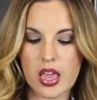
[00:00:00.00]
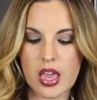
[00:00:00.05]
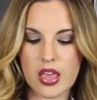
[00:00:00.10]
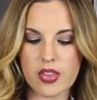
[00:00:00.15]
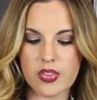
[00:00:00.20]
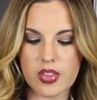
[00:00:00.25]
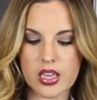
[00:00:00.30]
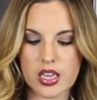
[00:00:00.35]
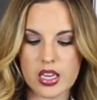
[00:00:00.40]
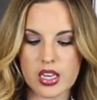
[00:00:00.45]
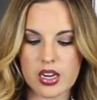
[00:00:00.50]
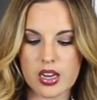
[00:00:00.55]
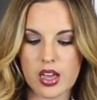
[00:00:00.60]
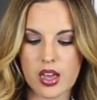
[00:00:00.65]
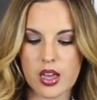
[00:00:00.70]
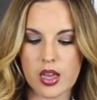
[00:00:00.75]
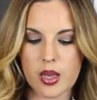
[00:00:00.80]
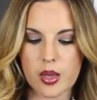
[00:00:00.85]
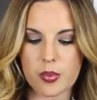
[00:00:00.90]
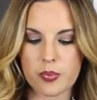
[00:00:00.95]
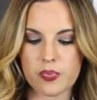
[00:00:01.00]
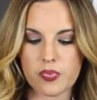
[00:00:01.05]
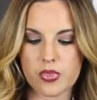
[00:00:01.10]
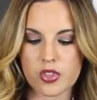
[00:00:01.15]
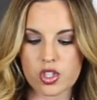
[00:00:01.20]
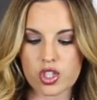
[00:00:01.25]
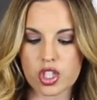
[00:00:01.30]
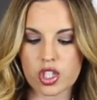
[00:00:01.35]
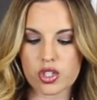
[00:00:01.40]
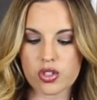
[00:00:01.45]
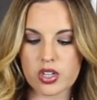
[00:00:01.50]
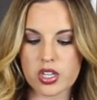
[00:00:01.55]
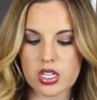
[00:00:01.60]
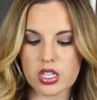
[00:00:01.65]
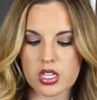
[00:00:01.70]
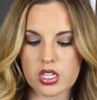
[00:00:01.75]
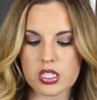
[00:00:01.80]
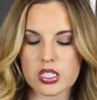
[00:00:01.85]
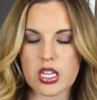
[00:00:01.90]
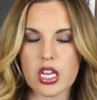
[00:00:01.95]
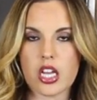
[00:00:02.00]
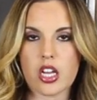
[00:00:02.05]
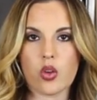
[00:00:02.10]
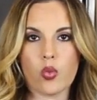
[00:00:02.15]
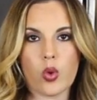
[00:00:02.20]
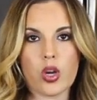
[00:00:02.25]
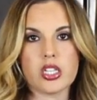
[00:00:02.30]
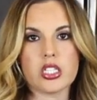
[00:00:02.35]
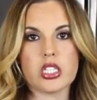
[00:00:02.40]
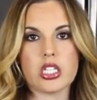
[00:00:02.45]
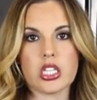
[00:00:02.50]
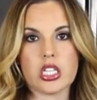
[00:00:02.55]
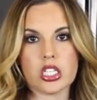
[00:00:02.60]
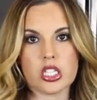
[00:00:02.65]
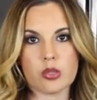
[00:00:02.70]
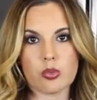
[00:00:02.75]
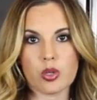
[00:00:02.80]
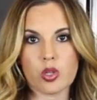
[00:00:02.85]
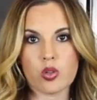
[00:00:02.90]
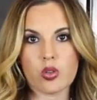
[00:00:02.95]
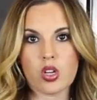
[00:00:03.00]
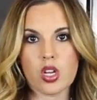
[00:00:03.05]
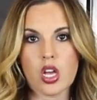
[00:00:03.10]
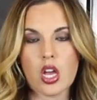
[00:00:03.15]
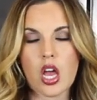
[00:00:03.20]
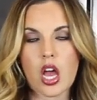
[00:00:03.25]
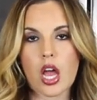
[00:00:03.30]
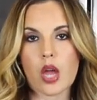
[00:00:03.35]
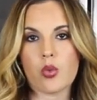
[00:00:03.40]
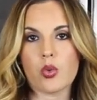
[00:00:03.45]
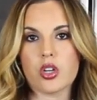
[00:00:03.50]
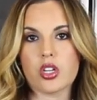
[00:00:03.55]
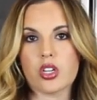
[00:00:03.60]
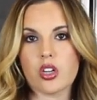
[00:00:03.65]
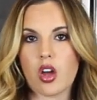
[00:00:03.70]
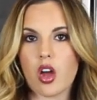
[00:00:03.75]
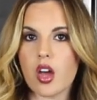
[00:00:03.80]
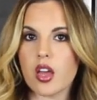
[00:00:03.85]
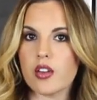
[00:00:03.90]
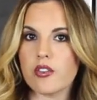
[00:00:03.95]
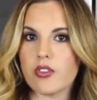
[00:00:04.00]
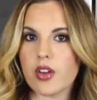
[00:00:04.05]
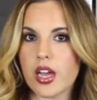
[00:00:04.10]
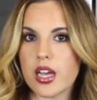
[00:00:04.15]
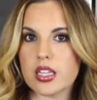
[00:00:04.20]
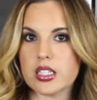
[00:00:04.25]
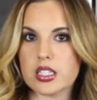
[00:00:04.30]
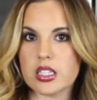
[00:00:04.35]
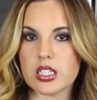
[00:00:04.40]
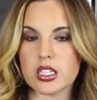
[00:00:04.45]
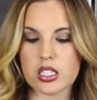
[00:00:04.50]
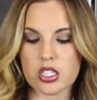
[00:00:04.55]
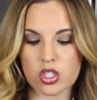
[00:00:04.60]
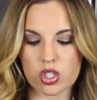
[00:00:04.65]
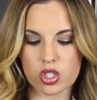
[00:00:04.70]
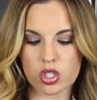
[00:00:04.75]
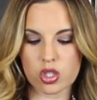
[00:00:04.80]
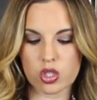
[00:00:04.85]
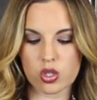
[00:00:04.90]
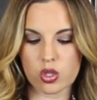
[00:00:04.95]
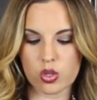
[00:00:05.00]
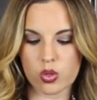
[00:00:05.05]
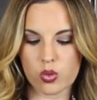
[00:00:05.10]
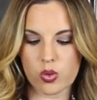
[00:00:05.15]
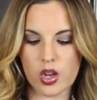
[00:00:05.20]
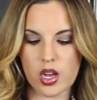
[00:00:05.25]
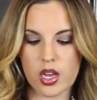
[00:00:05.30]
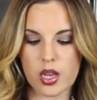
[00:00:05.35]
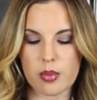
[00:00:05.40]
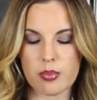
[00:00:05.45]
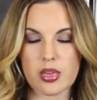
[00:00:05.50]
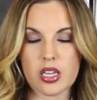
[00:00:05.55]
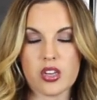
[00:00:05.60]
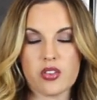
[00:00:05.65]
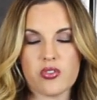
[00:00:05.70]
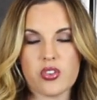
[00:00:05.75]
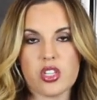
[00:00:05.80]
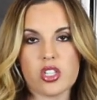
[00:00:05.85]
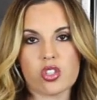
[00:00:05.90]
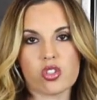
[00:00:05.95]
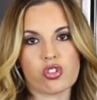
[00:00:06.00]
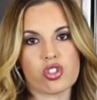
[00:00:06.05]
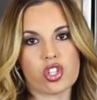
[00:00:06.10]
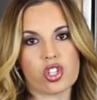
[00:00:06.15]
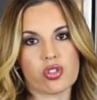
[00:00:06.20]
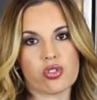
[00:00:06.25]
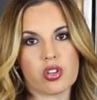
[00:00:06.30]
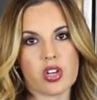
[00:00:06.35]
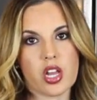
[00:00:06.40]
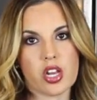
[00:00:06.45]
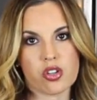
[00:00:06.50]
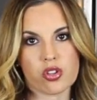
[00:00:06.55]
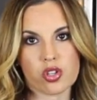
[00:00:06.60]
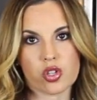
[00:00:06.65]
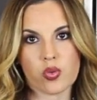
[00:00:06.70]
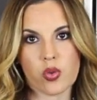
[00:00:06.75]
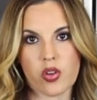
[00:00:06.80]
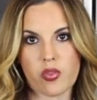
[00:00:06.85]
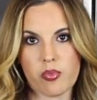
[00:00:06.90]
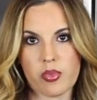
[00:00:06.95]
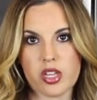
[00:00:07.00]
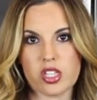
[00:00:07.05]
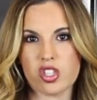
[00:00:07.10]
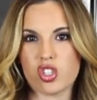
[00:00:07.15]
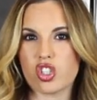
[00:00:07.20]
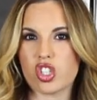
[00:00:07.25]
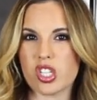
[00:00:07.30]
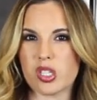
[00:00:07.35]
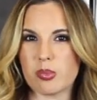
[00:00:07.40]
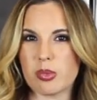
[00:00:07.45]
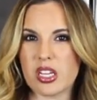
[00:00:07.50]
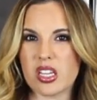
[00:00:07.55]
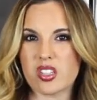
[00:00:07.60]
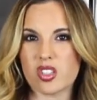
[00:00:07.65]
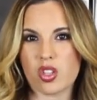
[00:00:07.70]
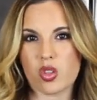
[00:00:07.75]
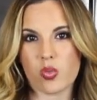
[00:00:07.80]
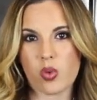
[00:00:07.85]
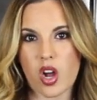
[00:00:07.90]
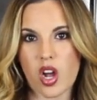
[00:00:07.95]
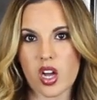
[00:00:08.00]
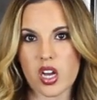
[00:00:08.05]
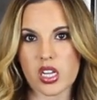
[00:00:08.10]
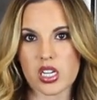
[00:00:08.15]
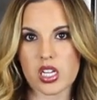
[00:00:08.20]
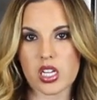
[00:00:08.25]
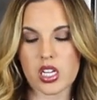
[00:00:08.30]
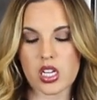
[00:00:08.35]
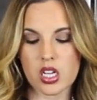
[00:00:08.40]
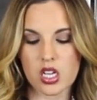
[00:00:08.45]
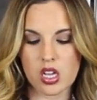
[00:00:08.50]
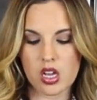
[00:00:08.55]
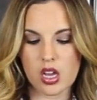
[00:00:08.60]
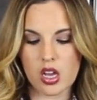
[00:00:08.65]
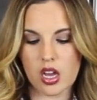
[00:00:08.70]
And then um, children could take one teaspoon. I would not advise this to um, infants or children under twelve months, just because of the raw honey.